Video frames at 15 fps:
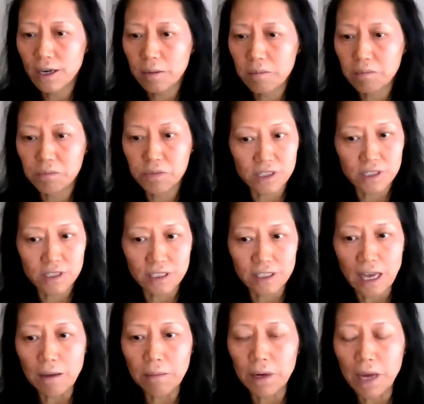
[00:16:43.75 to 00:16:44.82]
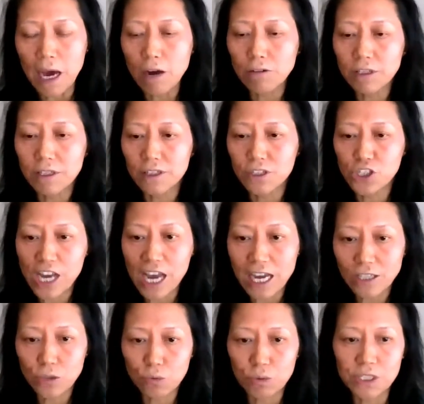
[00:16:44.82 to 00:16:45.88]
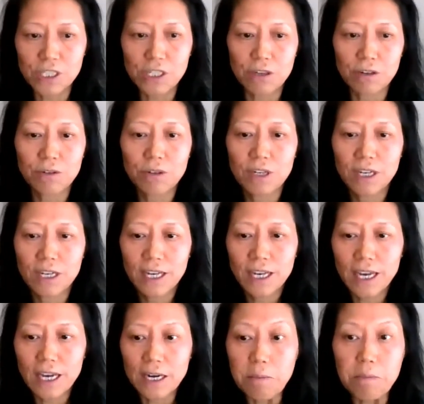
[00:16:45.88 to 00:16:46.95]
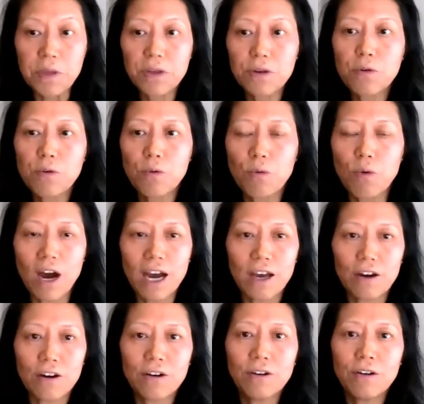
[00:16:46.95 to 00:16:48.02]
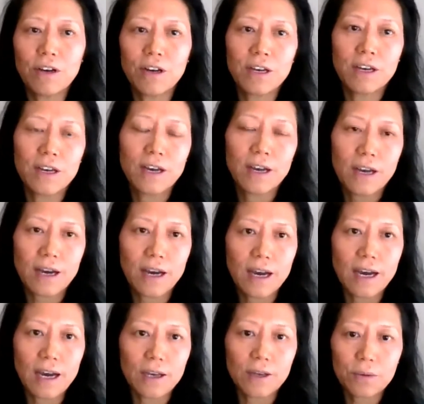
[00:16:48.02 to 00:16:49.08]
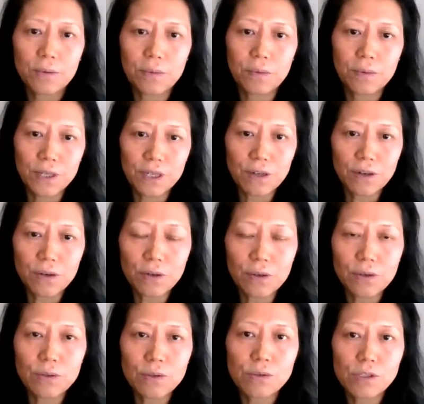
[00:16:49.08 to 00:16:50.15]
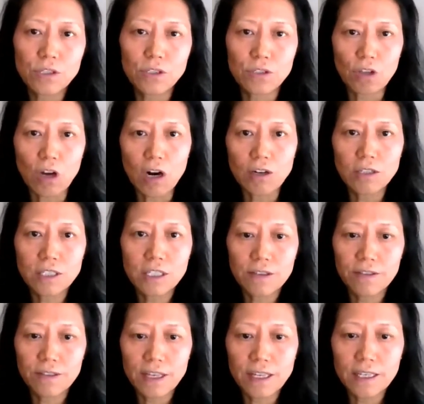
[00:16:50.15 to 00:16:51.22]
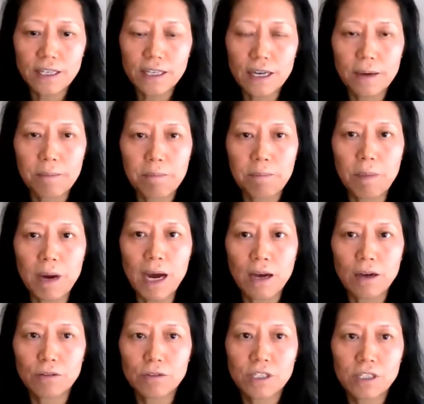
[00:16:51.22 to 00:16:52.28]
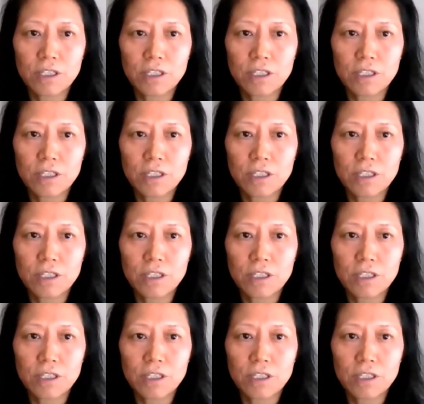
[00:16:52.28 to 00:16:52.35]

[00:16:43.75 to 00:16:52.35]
just type it out in the chat window. And meanwhile, I will start thinking about